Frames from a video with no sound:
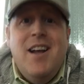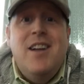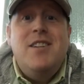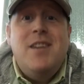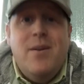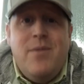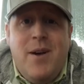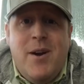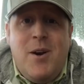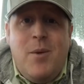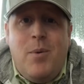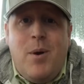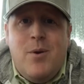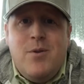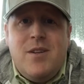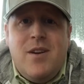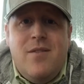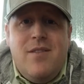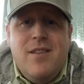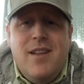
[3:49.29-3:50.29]
Jeff Hunter, Pro
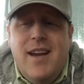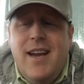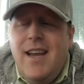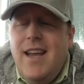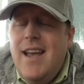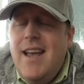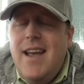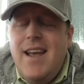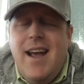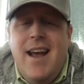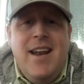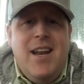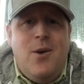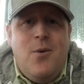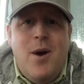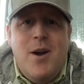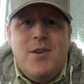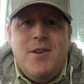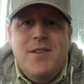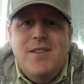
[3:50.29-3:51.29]
Chevrolet. Any
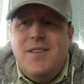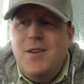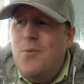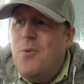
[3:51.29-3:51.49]
questions?